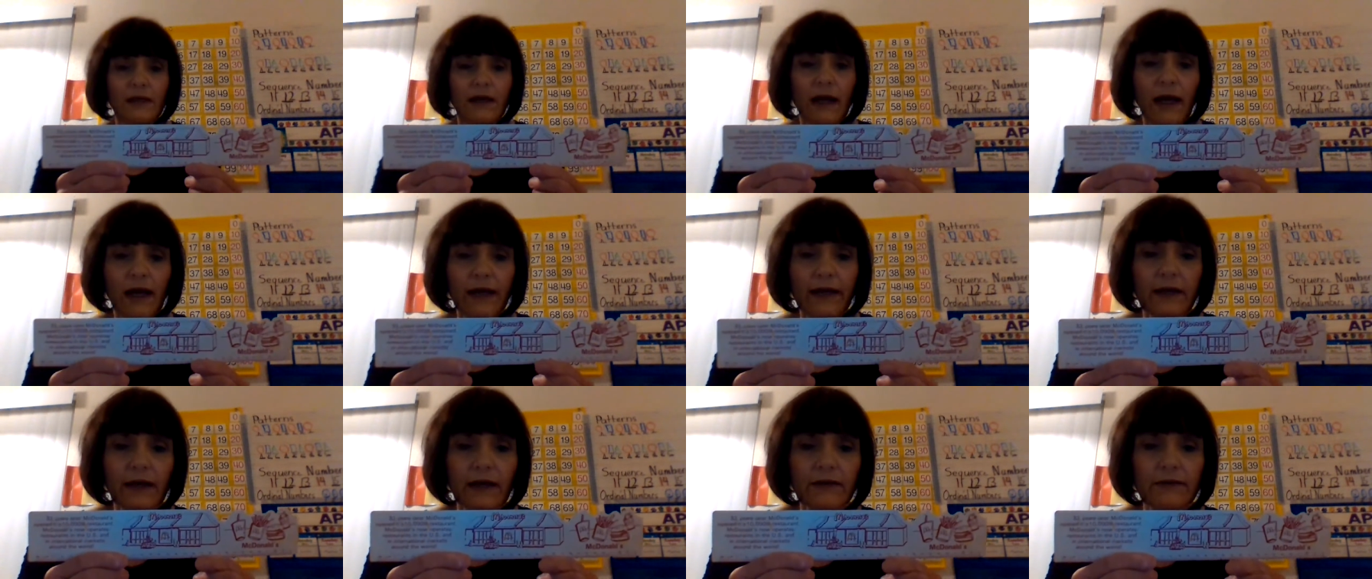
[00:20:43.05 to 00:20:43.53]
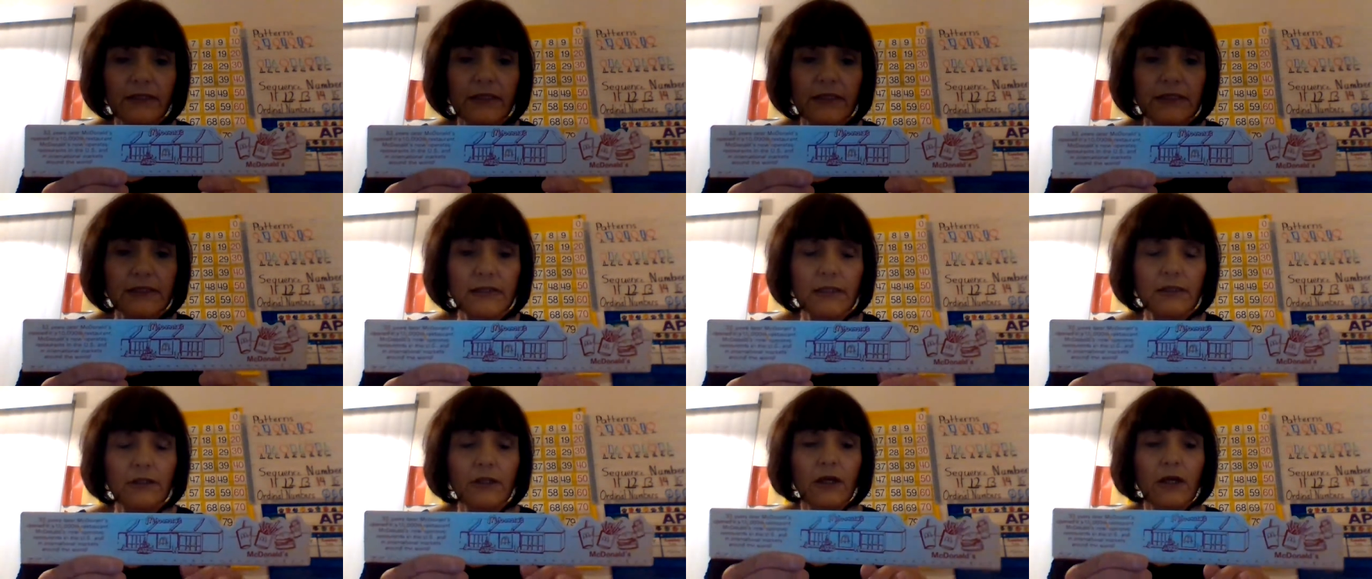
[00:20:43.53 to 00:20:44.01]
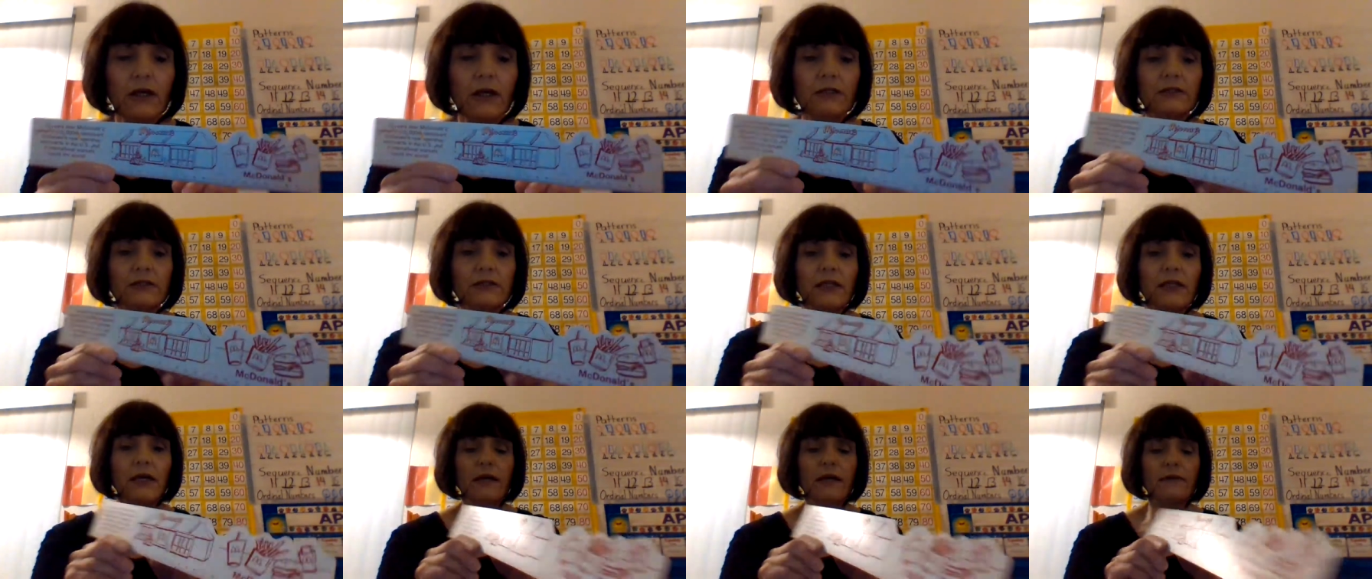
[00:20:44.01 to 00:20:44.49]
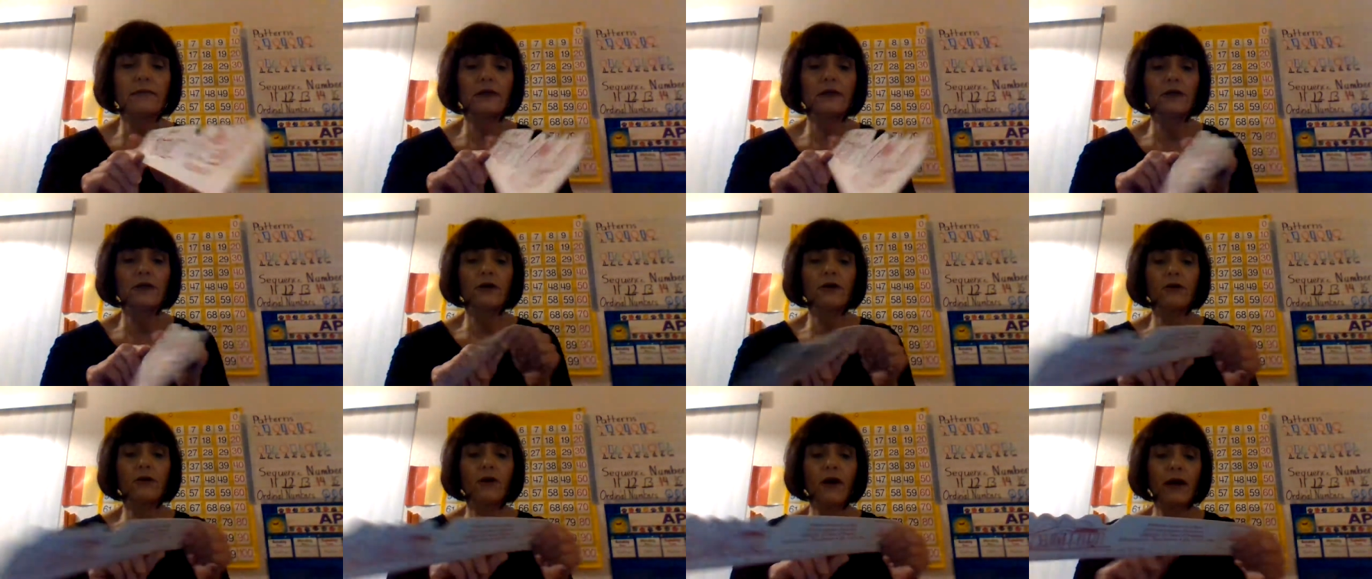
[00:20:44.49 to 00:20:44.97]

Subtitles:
I got this a long time ago.